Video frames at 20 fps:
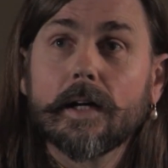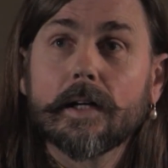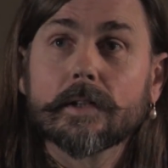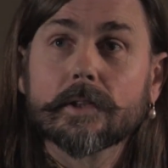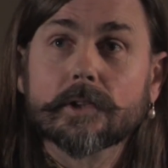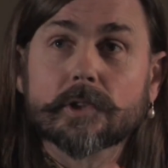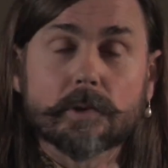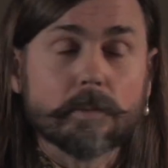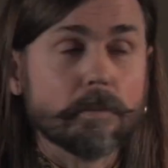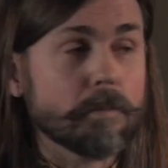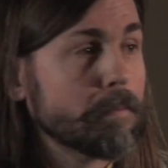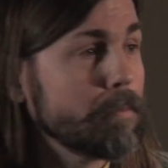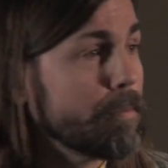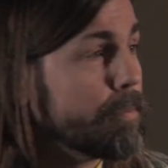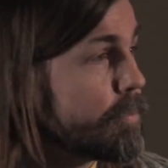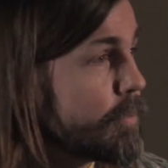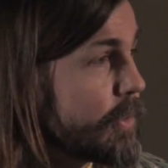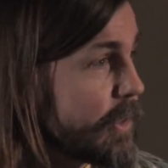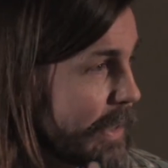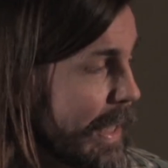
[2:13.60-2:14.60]
some
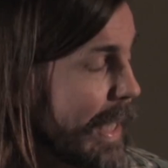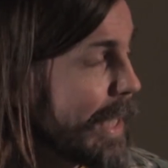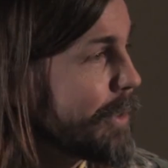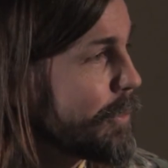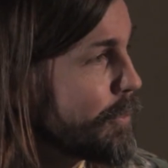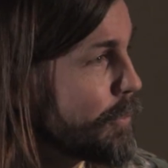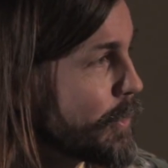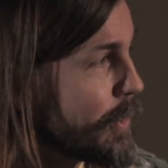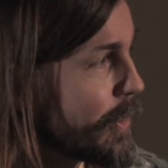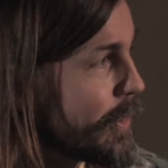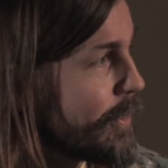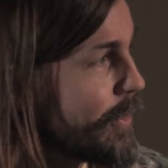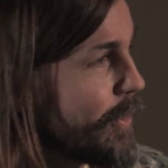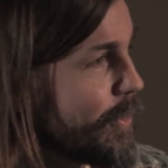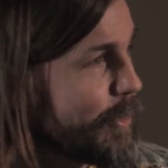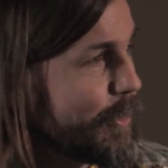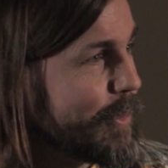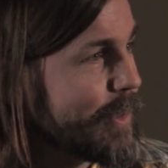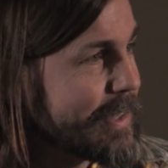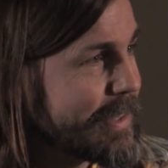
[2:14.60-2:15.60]
sounds
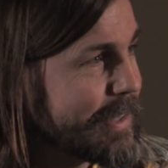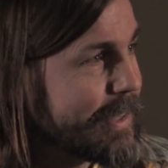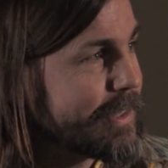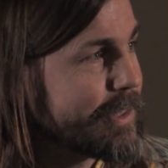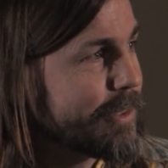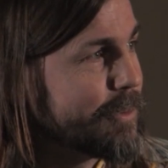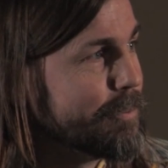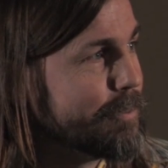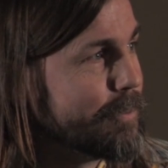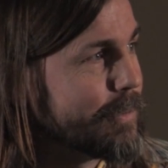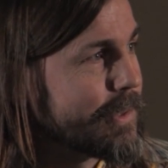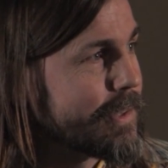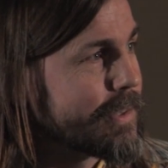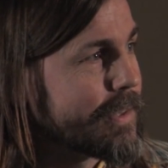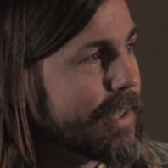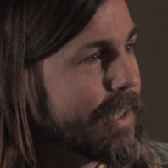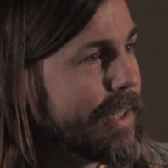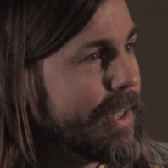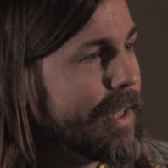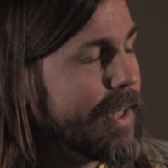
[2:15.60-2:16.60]
through the systems,
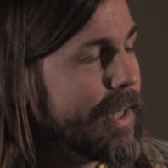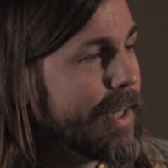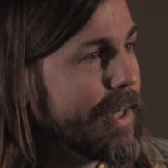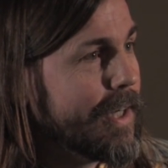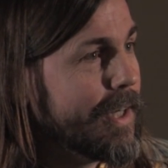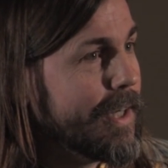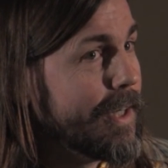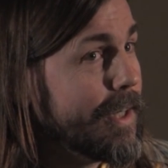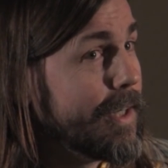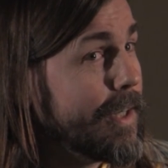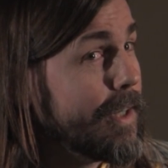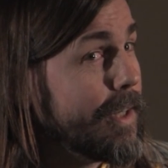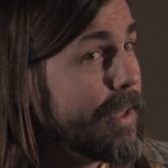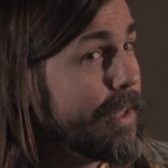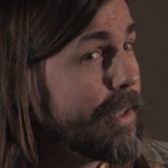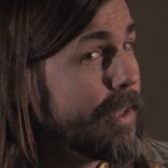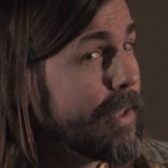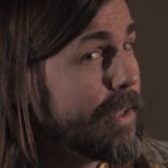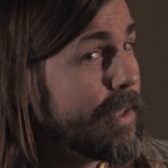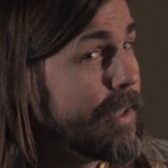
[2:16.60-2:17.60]

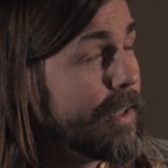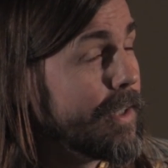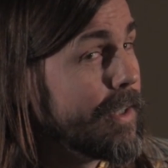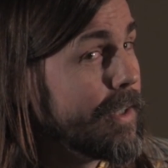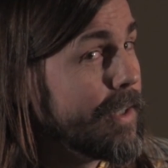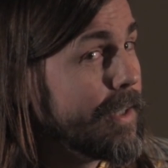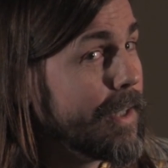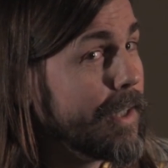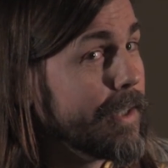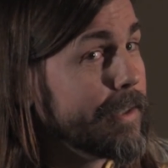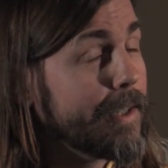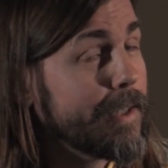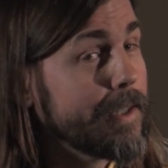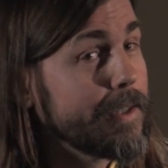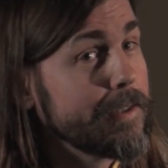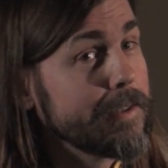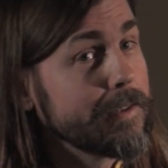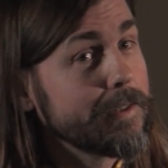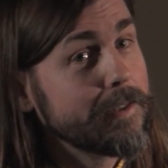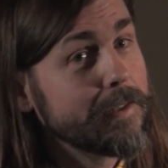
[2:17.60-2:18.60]
and
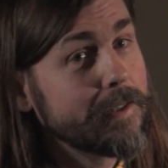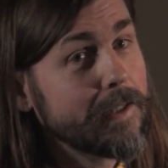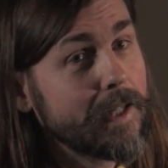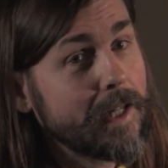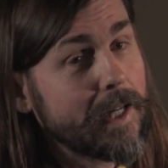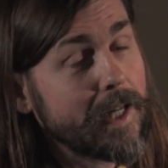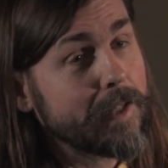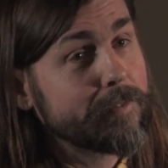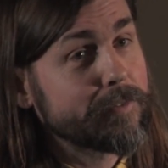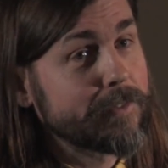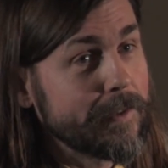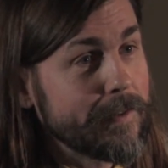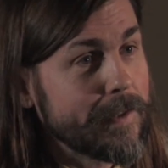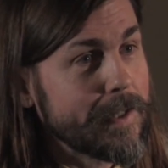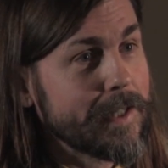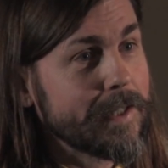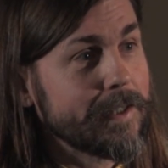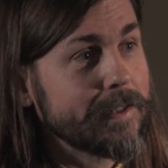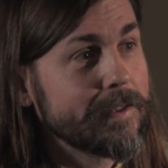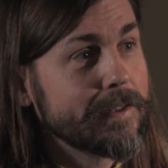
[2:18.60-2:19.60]
then after
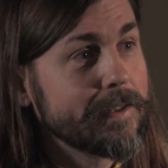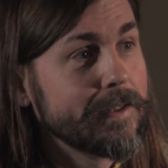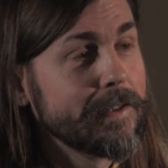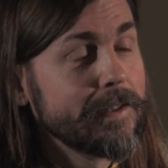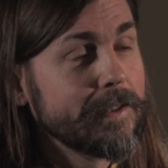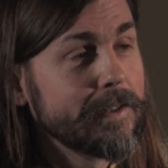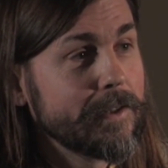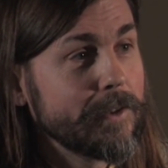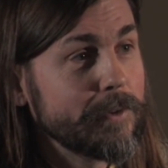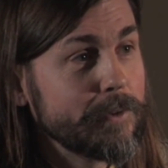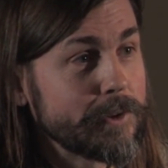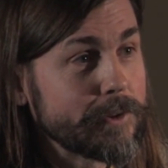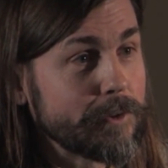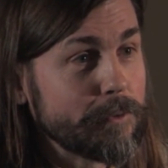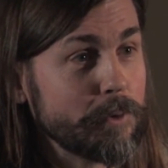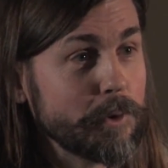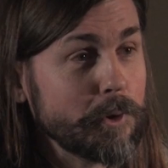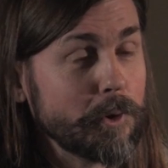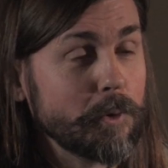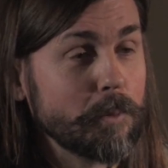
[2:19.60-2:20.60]
that there is a
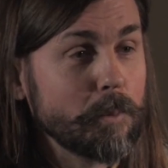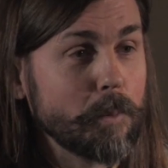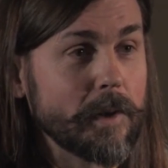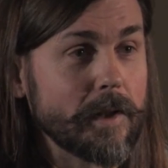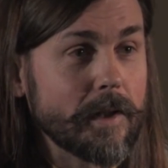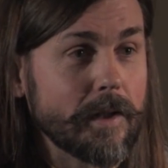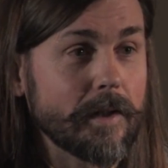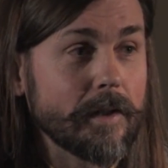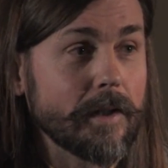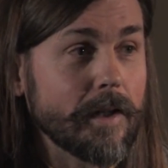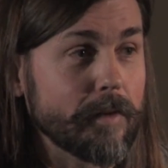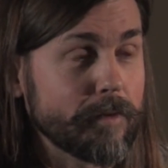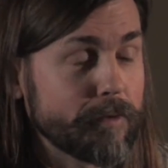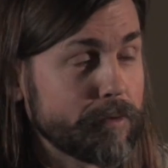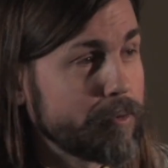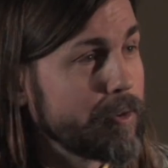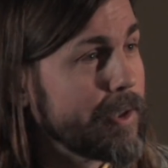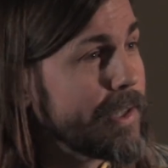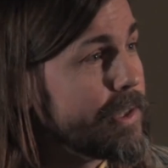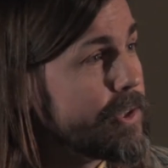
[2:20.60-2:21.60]
room with a
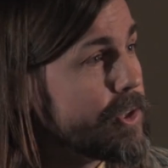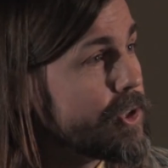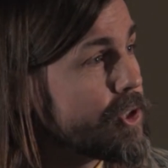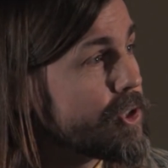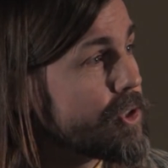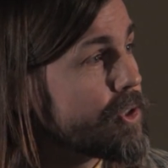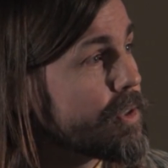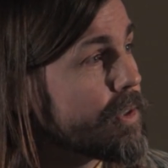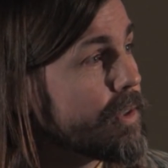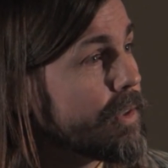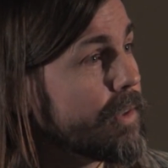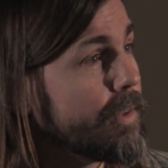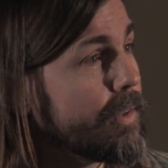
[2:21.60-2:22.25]
fridge